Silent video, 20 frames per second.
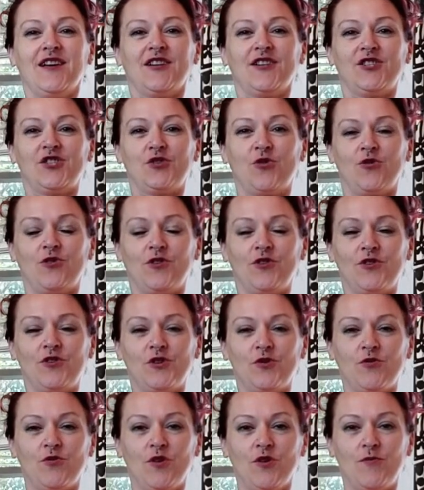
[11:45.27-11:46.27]

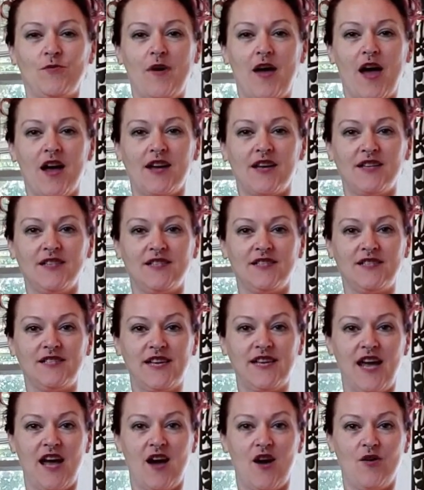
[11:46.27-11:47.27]
Shoulders are rolled back and
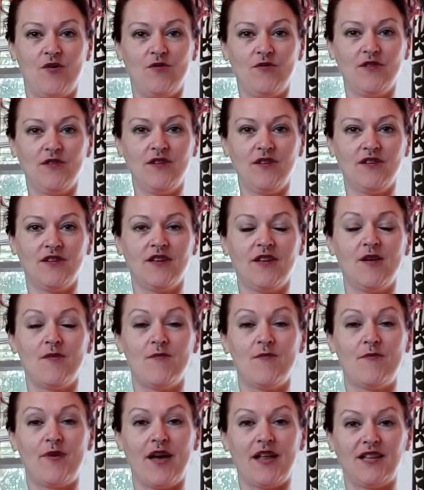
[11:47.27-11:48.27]
down,
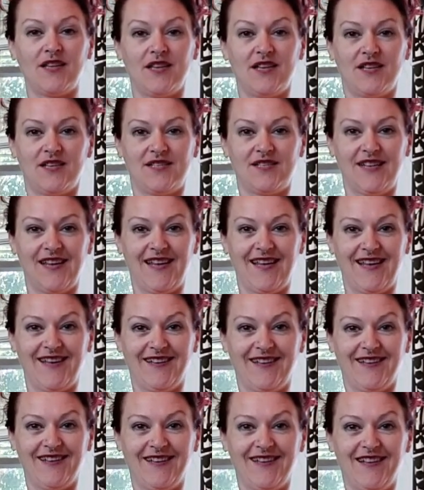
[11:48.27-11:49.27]
belly is
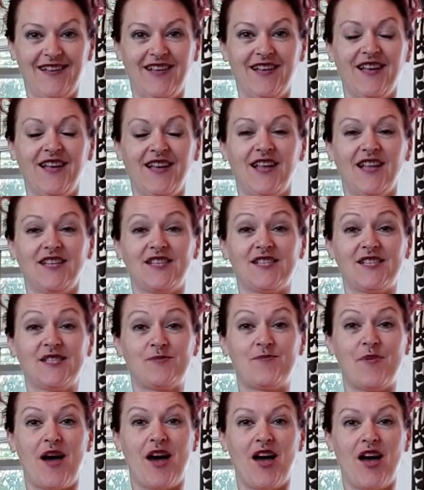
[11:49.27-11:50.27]
in,
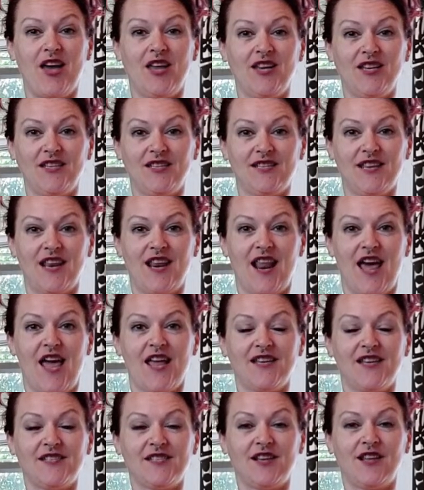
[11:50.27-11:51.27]
spine is
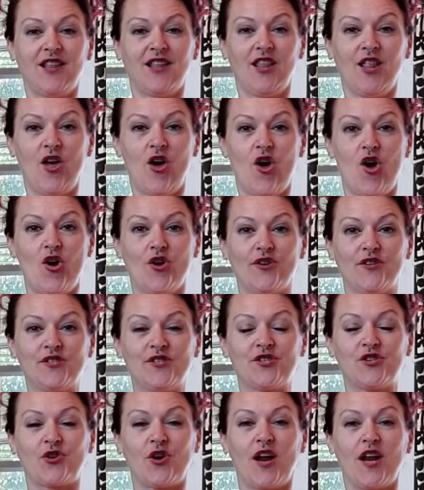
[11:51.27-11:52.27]
nice and long,
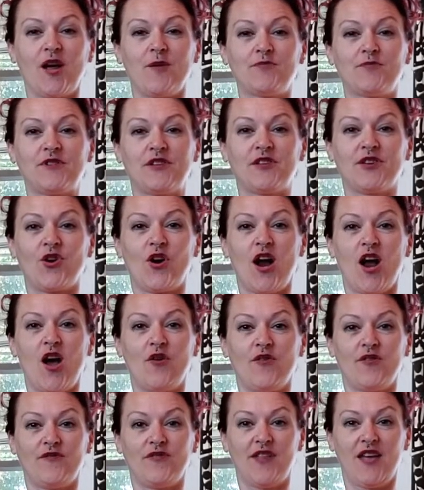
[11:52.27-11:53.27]
straight up to the
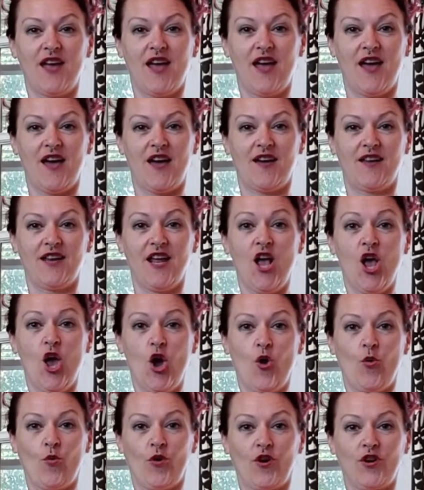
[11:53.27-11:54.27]
crown of the head.
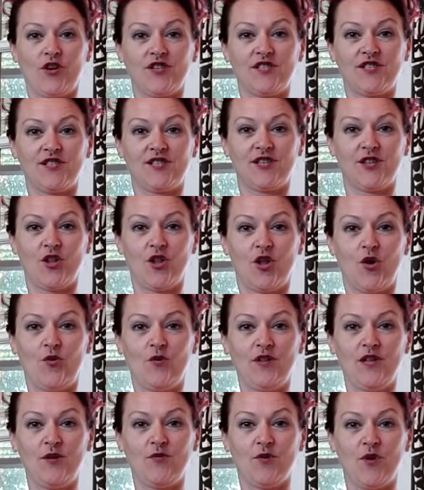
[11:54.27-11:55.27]
We're going to
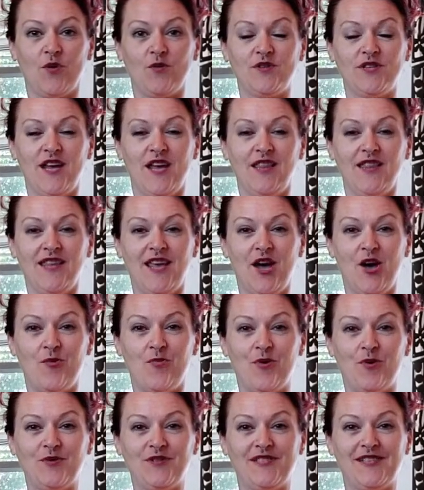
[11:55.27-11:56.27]
slowly rotate the
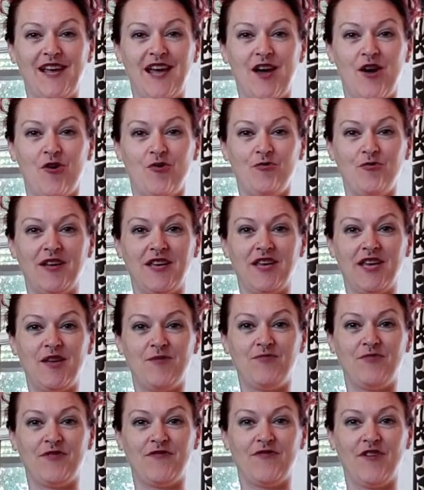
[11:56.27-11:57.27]
elbows down, but
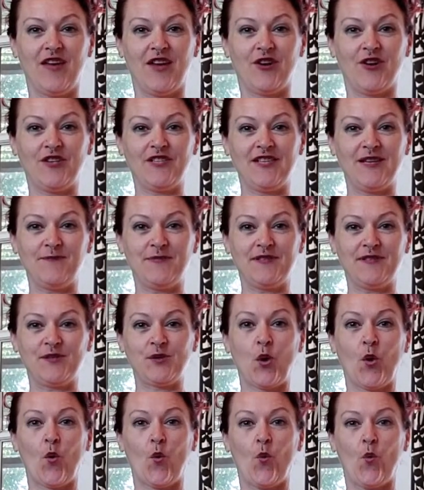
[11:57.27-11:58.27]
keep the
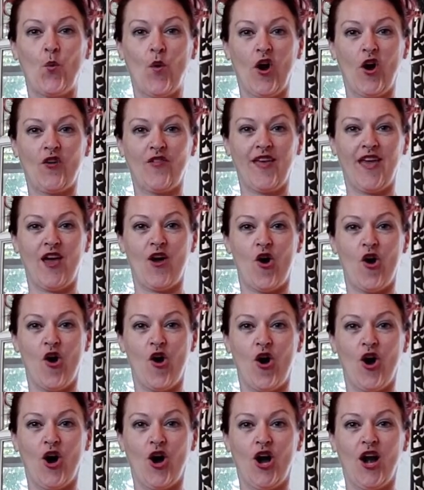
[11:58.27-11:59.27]
fingertips where they
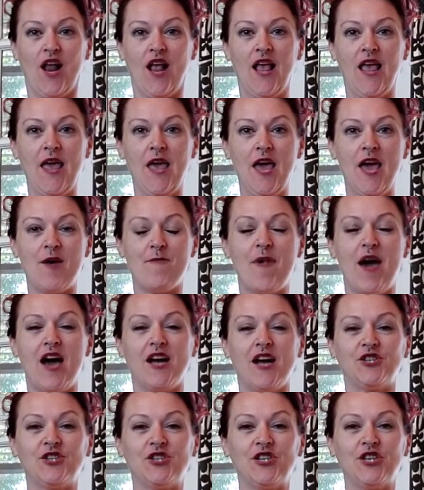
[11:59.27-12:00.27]
are.
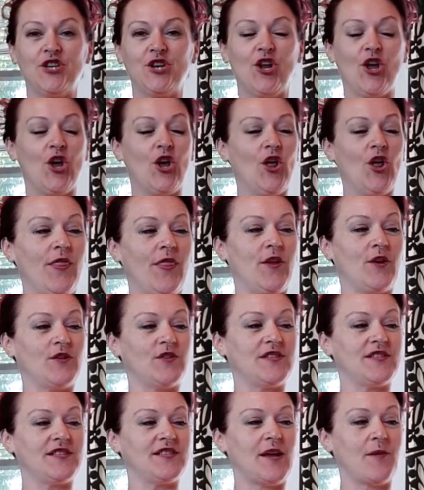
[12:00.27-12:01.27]
Imagine
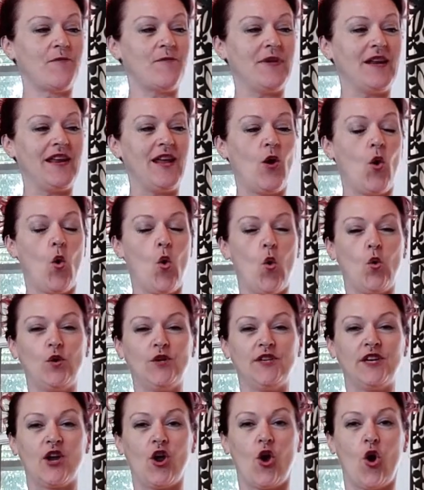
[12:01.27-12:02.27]
there's somebody
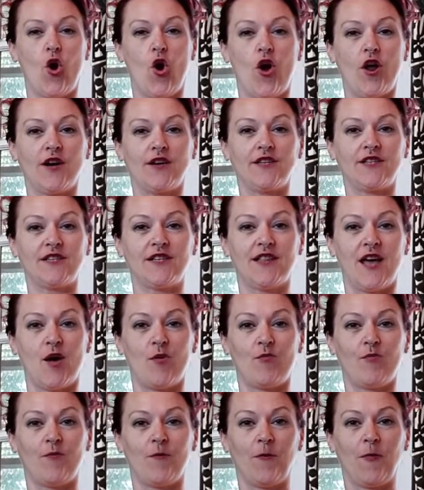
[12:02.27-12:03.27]
holding on to
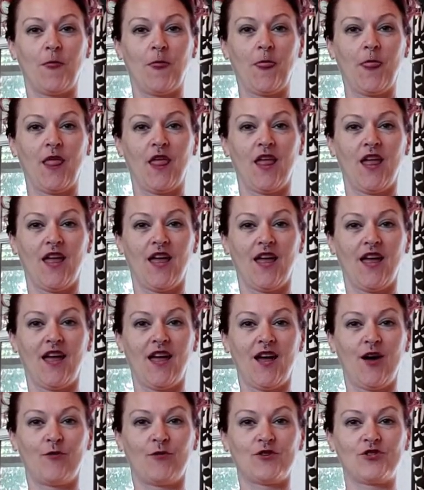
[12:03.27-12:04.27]
them.
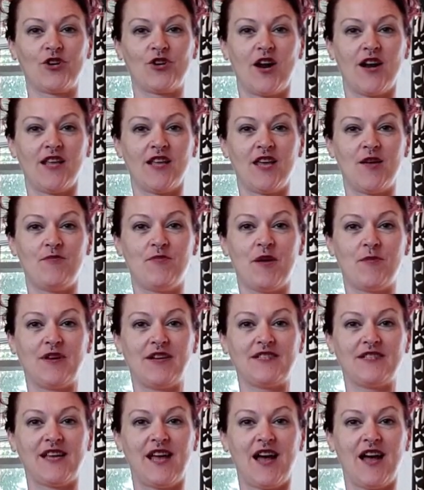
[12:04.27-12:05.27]
We're trying to keep them
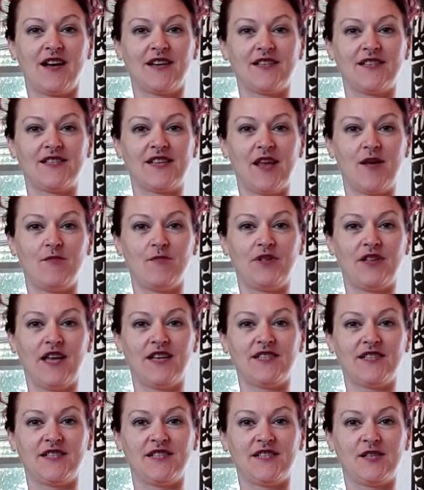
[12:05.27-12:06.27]
exact same
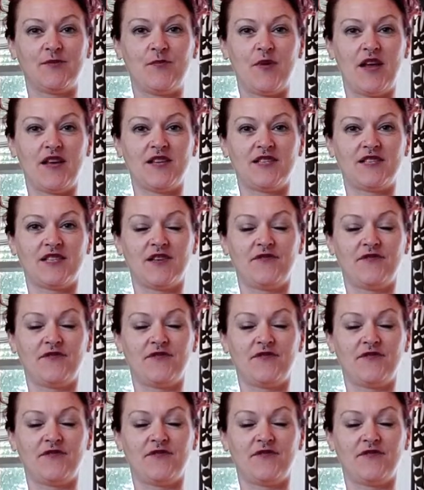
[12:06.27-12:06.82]
place and space.